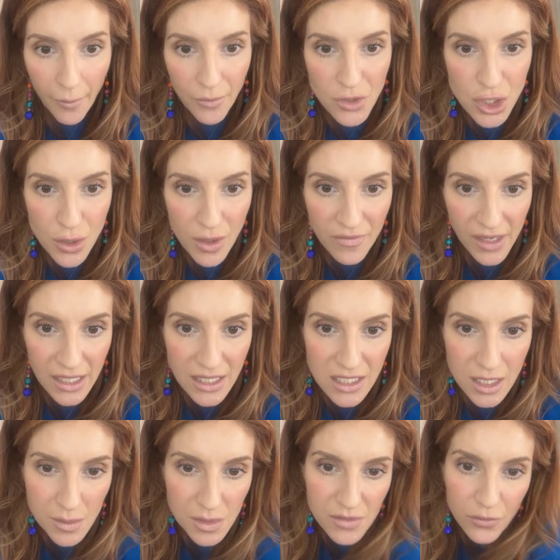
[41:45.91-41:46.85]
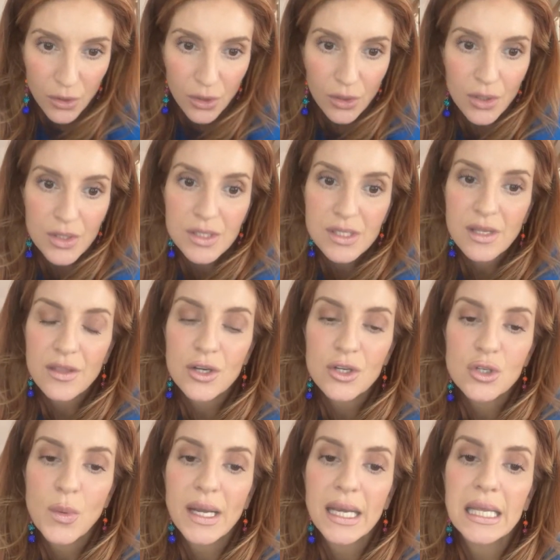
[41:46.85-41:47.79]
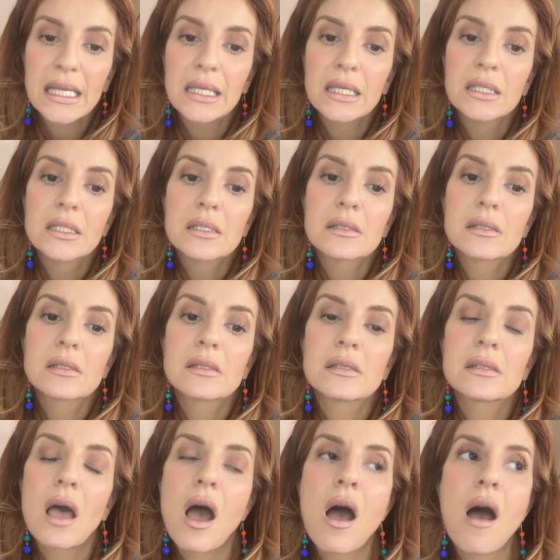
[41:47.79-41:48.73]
Do you have any tips for girls in their 20s?